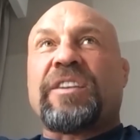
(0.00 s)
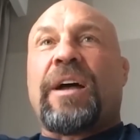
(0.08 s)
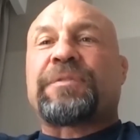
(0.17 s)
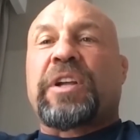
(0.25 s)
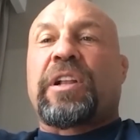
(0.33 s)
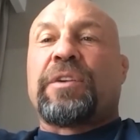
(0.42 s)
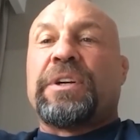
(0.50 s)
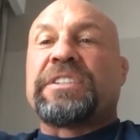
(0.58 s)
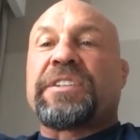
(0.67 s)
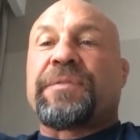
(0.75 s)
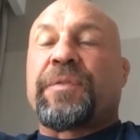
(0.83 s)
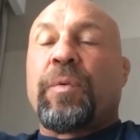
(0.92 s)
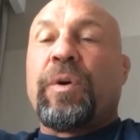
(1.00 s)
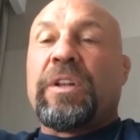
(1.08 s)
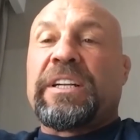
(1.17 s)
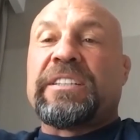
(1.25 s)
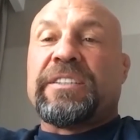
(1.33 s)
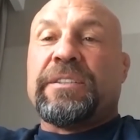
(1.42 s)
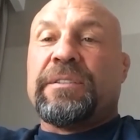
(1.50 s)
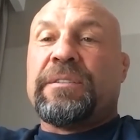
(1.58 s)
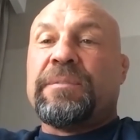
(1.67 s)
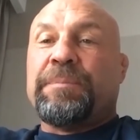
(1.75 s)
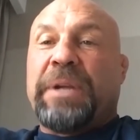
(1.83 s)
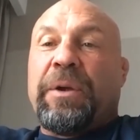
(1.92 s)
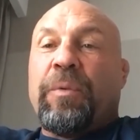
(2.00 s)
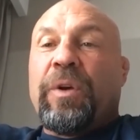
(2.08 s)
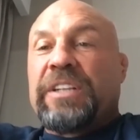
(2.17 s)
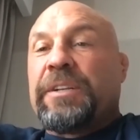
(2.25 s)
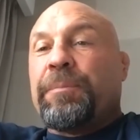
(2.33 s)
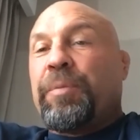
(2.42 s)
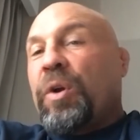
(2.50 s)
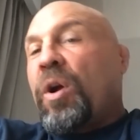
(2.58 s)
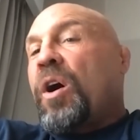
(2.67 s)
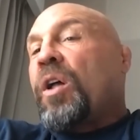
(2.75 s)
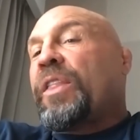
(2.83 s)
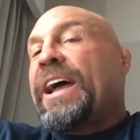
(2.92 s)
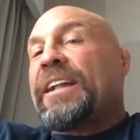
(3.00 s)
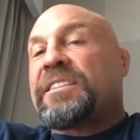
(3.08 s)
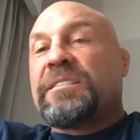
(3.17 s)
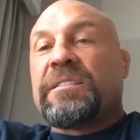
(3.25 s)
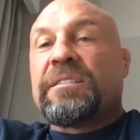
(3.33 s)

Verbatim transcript: off to Claressa for willing to being willing to put all that